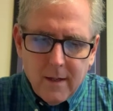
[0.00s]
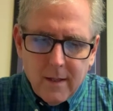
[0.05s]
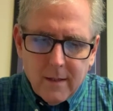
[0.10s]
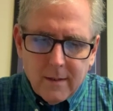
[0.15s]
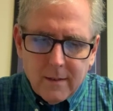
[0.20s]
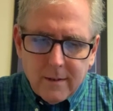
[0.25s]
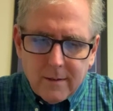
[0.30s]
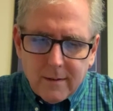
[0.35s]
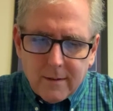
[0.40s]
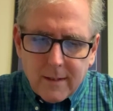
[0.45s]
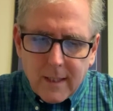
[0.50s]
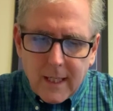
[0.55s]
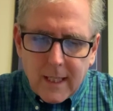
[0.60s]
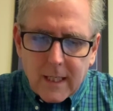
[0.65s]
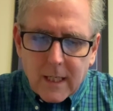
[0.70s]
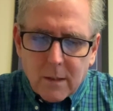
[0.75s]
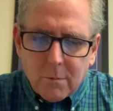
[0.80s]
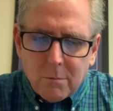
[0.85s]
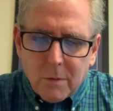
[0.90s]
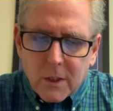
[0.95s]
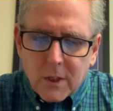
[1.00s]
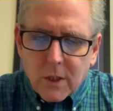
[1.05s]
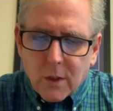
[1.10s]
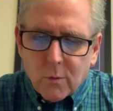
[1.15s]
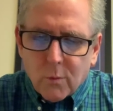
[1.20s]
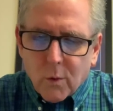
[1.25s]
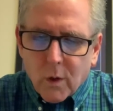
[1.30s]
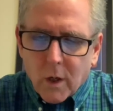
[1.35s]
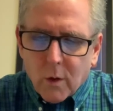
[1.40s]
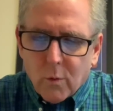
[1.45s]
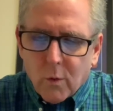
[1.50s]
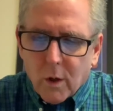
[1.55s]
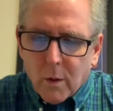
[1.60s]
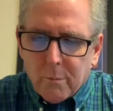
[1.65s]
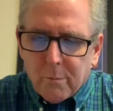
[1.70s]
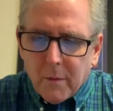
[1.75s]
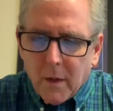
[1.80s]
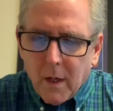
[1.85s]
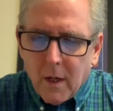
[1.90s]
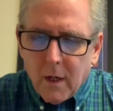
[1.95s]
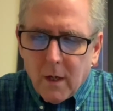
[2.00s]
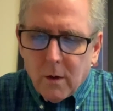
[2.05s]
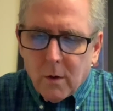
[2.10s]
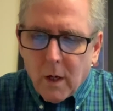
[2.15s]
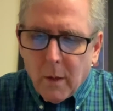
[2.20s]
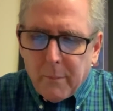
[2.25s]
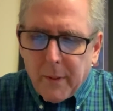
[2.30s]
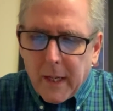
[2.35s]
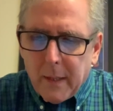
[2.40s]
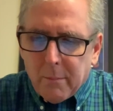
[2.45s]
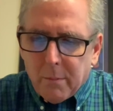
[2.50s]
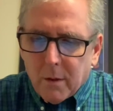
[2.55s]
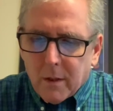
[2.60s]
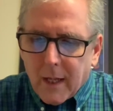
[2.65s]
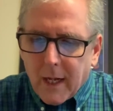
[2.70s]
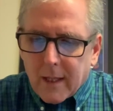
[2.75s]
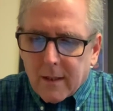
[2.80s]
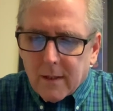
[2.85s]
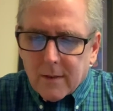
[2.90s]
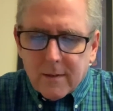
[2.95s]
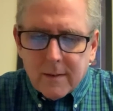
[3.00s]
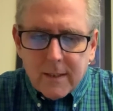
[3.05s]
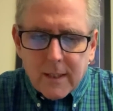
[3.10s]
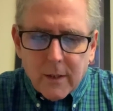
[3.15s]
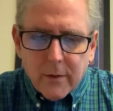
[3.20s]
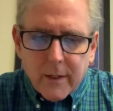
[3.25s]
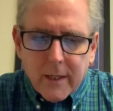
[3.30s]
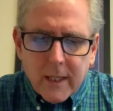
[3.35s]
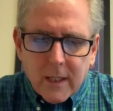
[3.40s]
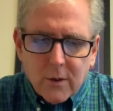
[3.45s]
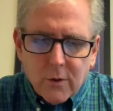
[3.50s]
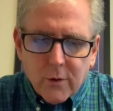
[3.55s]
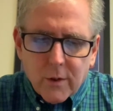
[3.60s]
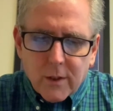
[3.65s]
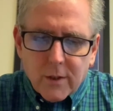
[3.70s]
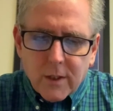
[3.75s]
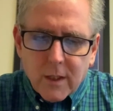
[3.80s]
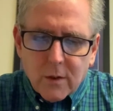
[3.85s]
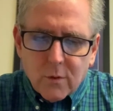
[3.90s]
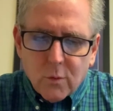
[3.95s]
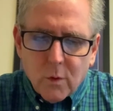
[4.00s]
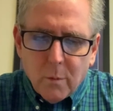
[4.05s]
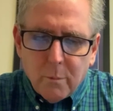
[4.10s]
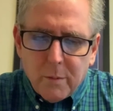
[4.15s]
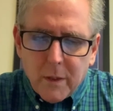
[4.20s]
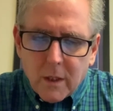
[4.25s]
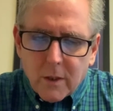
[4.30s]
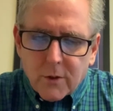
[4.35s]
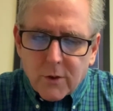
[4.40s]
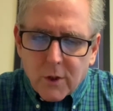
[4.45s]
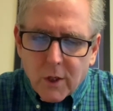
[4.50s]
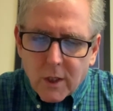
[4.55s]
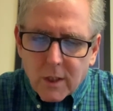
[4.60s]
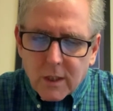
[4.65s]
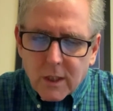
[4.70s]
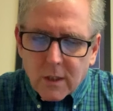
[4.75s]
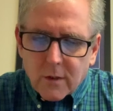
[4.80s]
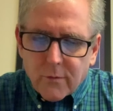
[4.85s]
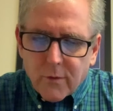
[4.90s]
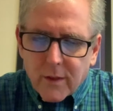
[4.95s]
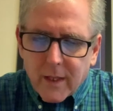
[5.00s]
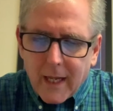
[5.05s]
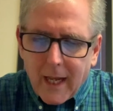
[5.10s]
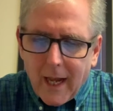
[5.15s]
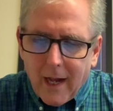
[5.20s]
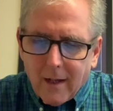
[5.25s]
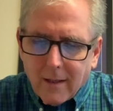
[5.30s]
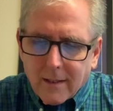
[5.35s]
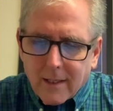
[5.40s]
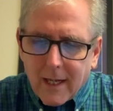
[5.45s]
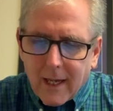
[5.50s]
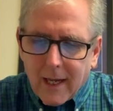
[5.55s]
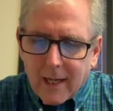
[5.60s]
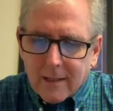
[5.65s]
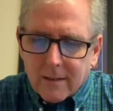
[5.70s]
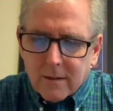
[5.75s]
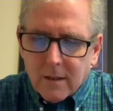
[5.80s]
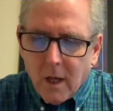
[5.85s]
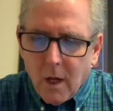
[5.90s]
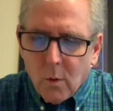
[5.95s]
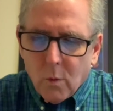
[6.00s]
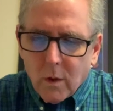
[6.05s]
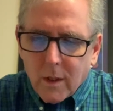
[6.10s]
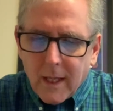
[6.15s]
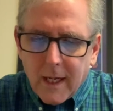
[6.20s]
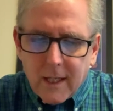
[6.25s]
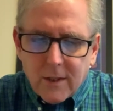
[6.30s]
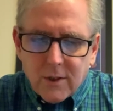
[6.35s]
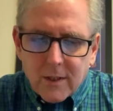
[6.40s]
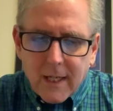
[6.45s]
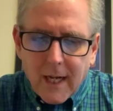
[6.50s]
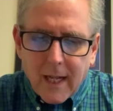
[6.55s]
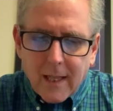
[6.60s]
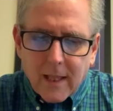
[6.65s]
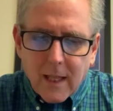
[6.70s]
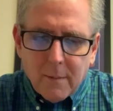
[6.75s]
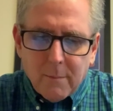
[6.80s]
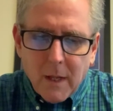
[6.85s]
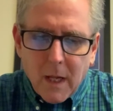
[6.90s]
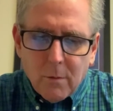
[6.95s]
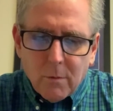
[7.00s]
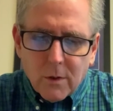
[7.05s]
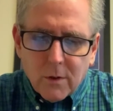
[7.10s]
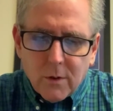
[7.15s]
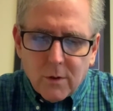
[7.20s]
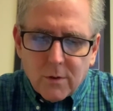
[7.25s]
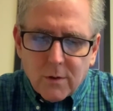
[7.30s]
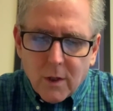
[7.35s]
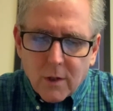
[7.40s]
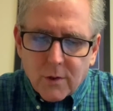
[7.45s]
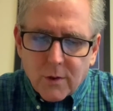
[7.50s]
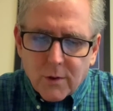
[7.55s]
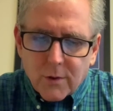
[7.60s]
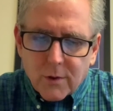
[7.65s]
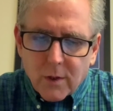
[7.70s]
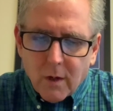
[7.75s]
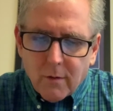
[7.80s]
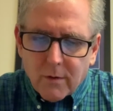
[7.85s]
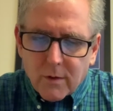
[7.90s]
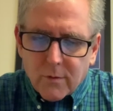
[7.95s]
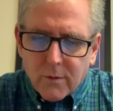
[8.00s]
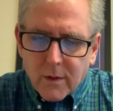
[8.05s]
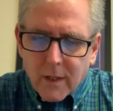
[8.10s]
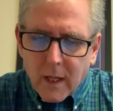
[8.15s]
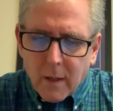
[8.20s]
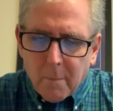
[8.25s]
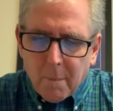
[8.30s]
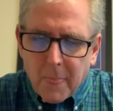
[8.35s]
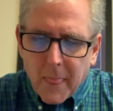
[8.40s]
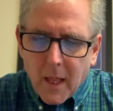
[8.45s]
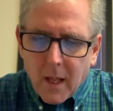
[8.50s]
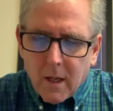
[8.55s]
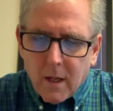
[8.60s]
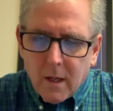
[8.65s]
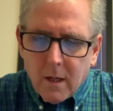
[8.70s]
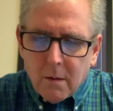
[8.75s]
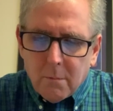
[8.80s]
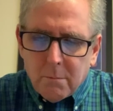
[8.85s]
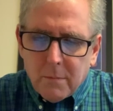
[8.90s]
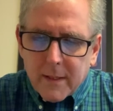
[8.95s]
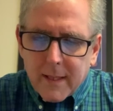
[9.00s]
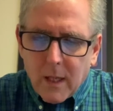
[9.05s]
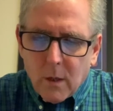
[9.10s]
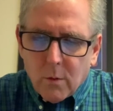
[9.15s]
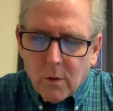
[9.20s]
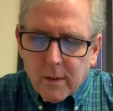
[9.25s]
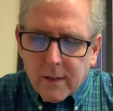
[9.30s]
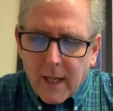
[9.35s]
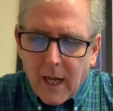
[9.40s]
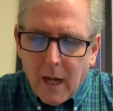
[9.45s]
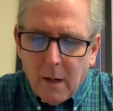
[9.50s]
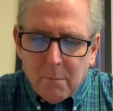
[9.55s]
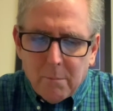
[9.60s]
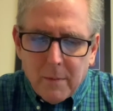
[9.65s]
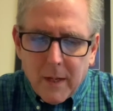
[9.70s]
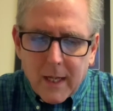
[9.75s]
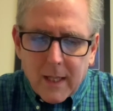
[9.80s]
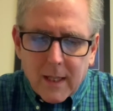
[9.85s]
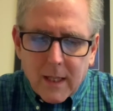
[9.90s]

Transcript: This is seen in mission work where people like the Syrian Christians will build churches for the outcasts, will educate them, and will do social service for them, but they will not make